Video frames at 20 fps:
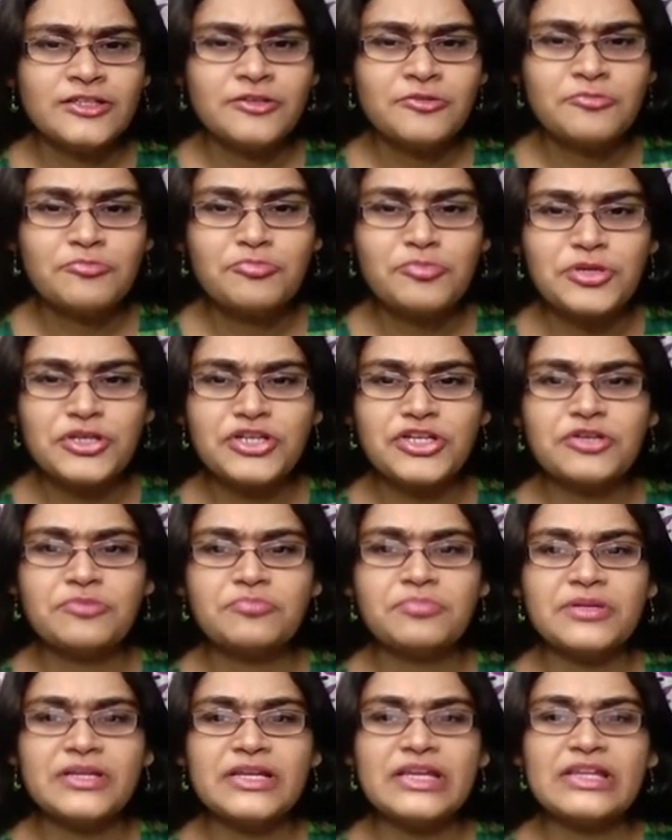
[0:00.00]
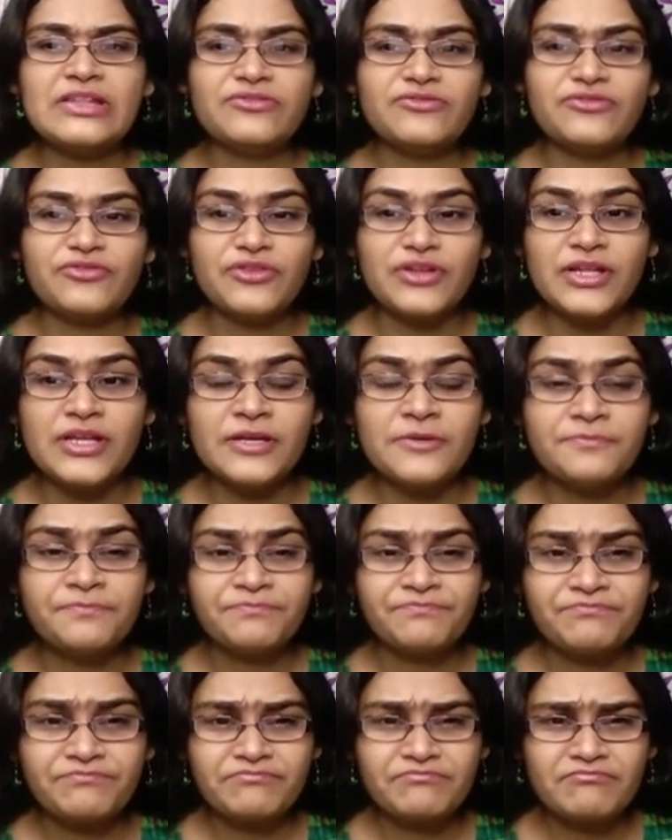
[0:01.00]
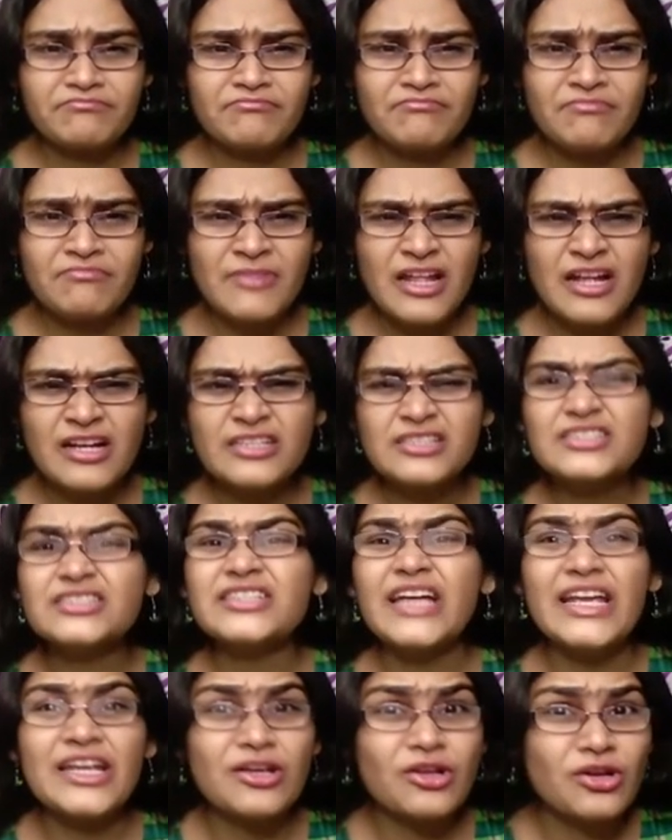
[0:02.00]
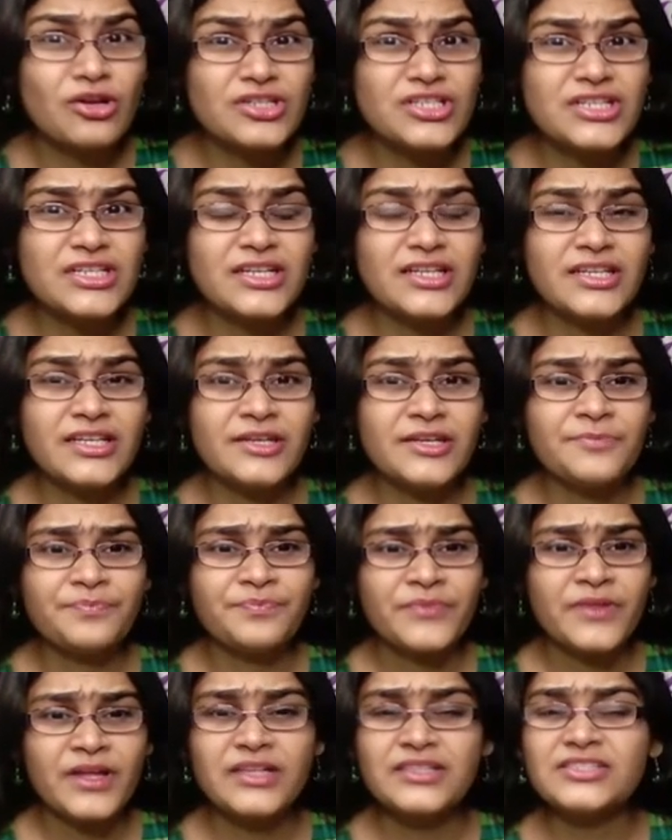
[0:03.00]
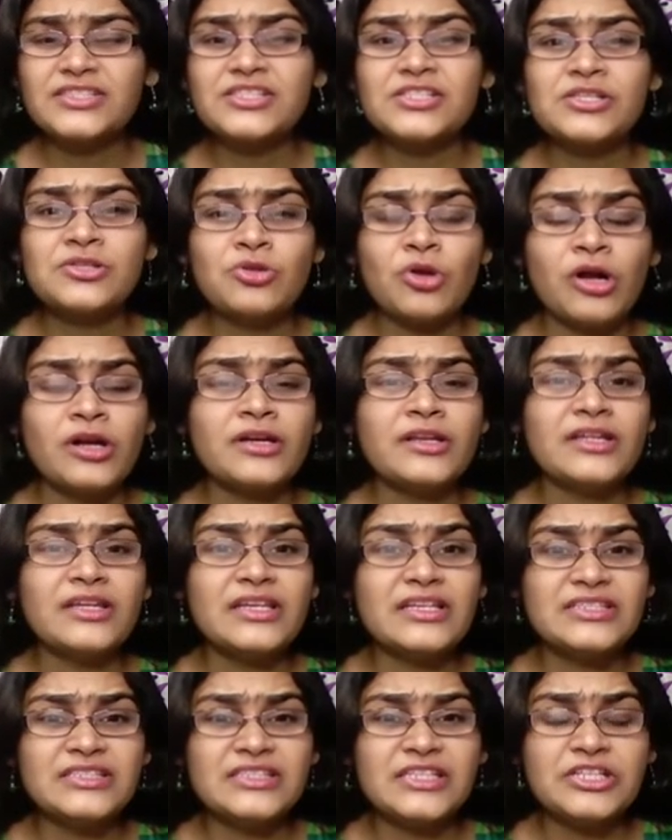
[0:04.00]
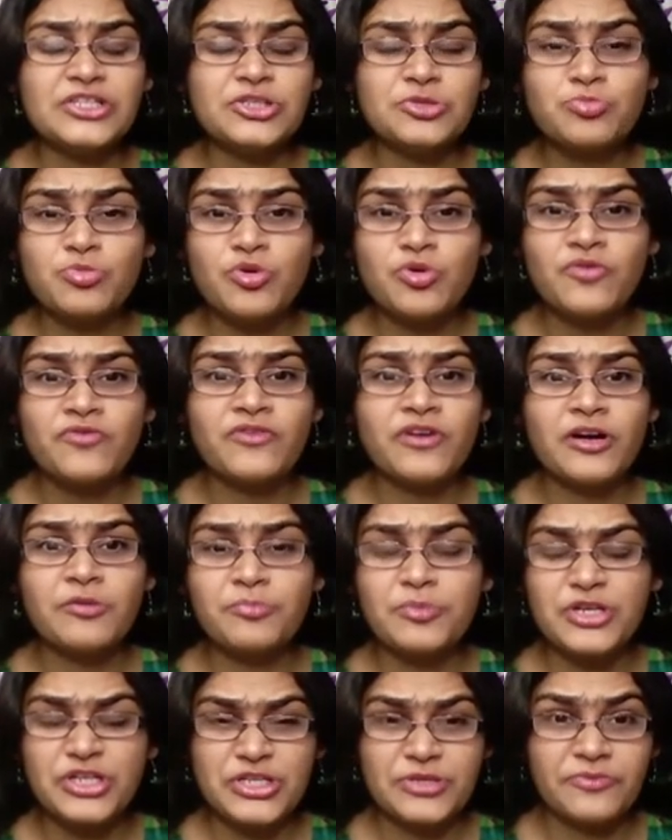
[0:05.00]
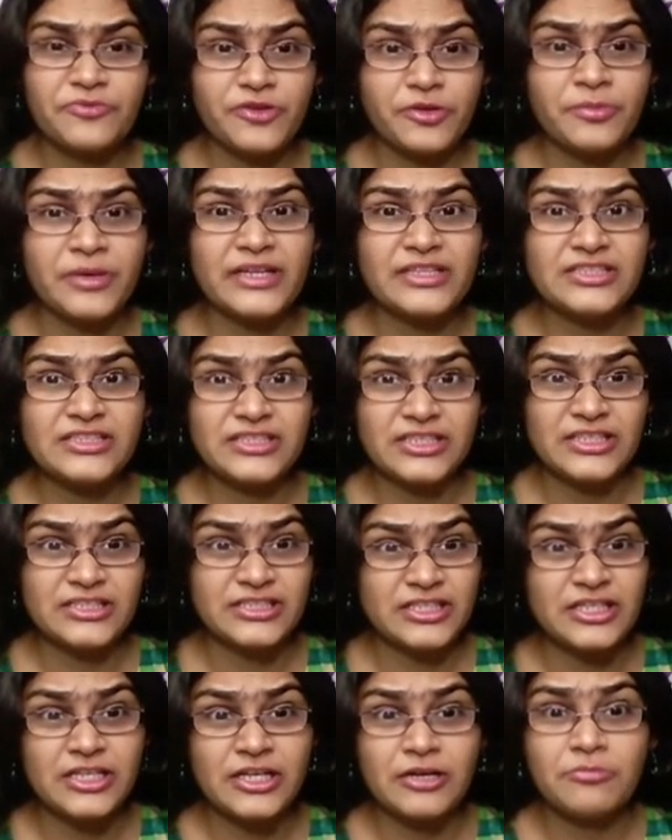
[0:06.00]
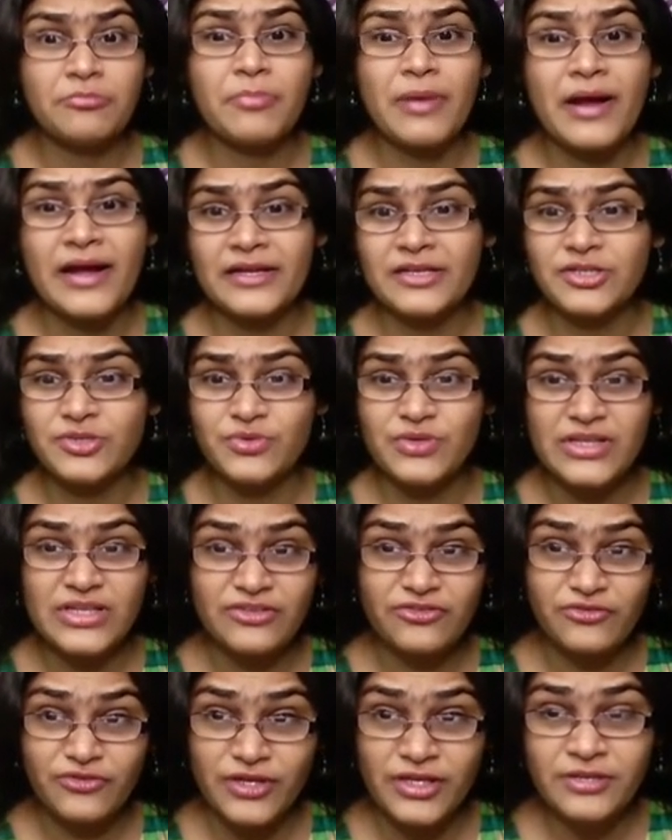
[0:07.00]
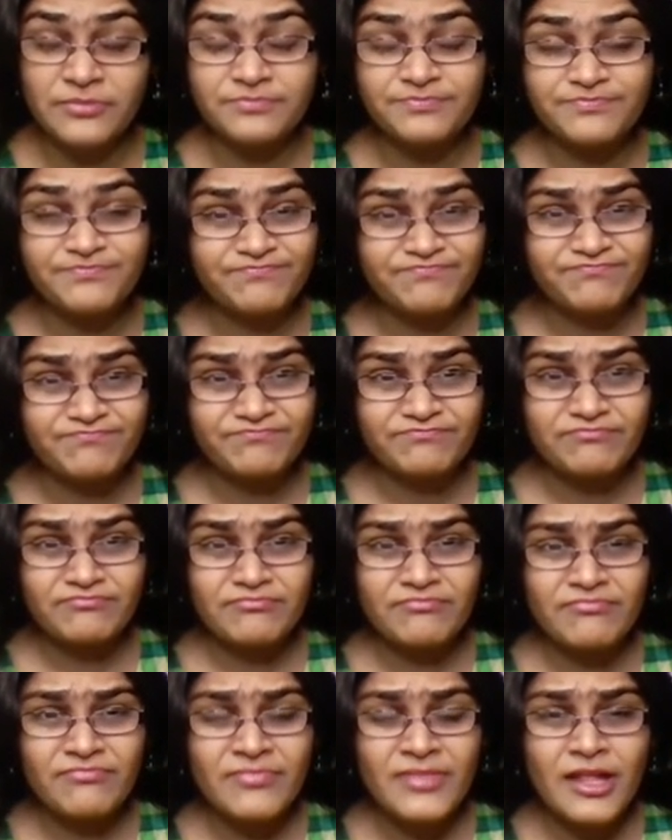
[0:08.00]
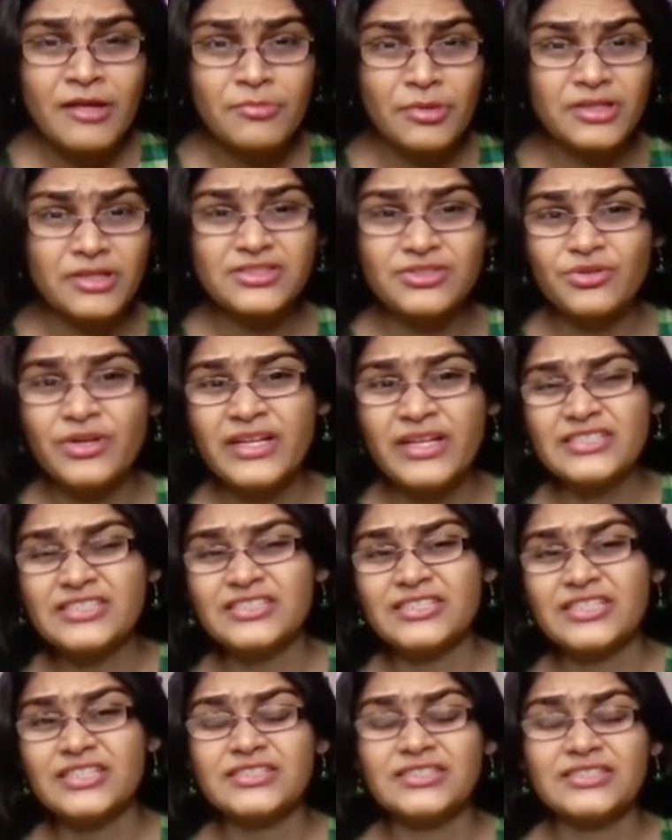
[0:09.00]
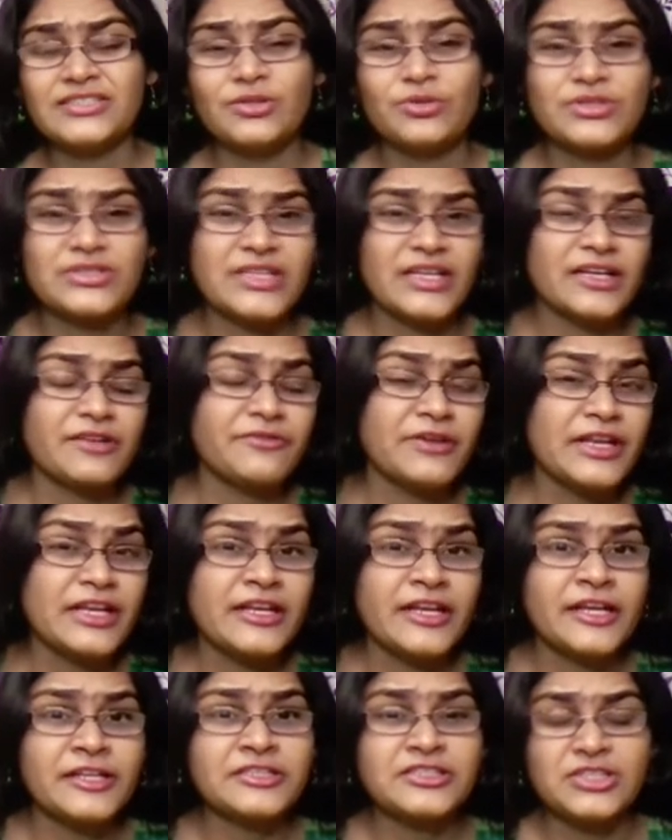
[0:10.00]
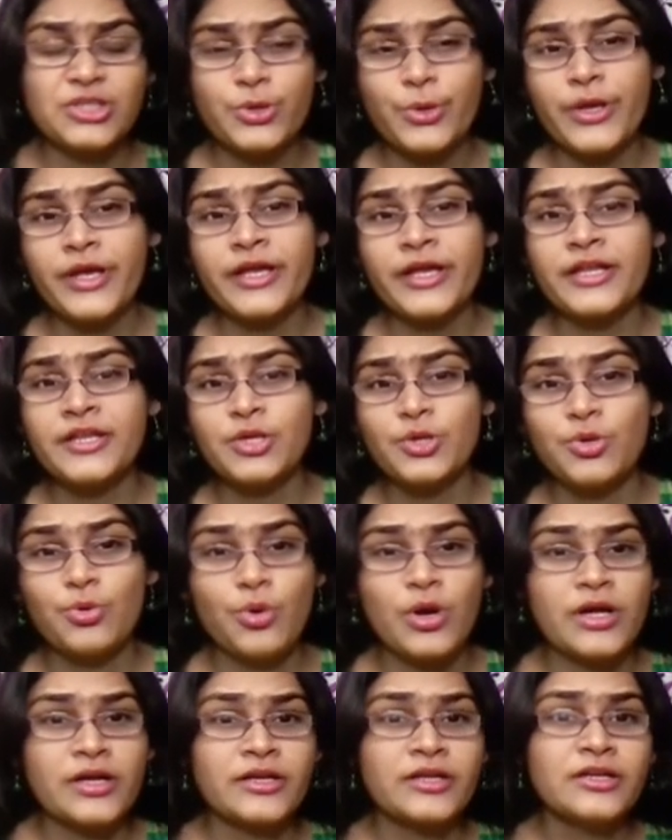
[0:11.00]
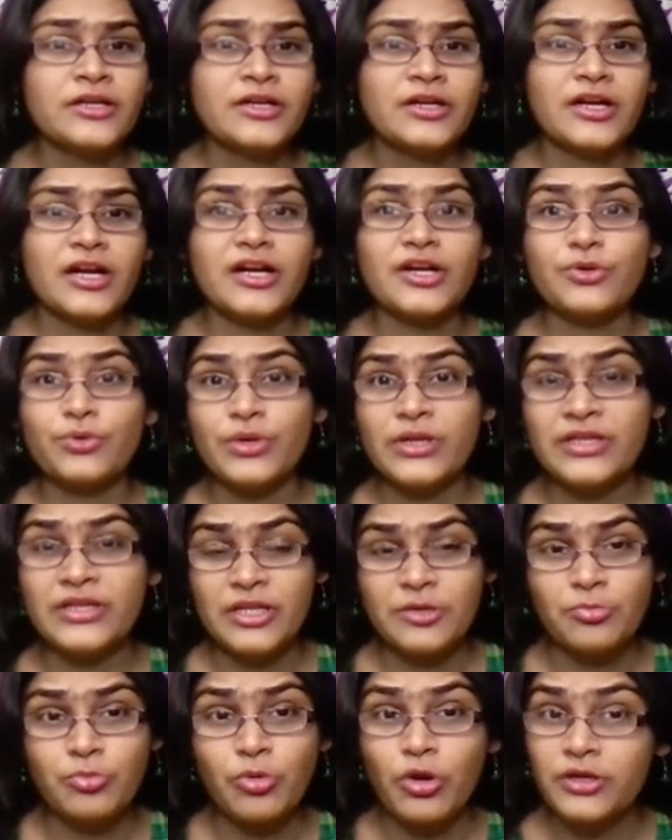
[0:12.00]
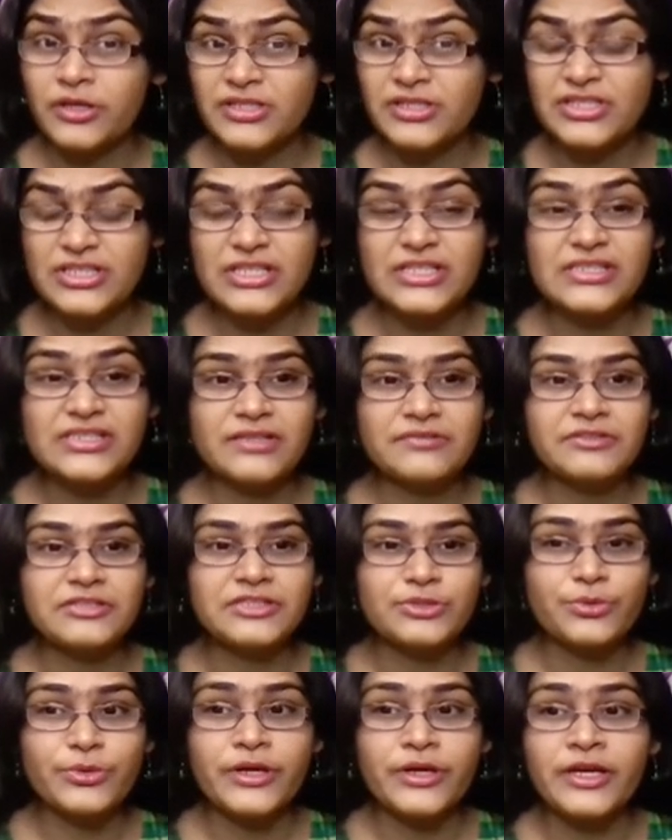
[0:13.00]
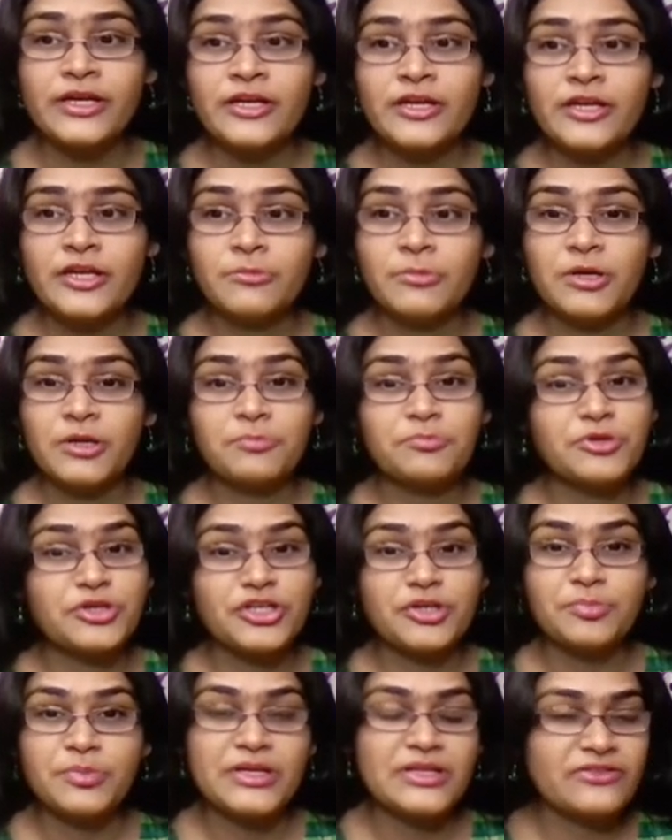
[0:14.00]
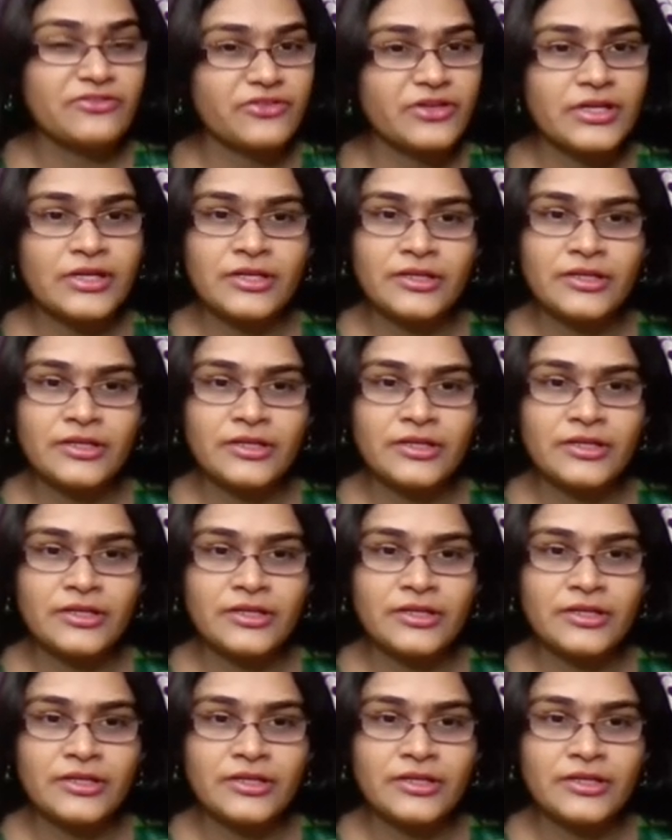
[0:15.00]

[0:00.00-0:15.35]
Bishop e3. Psychologically, it's not easy to move a bishop from h6 and come back to e3. Because, you know, h6 looks like a very nice square. You are controlling the important g7 square. But bishop e3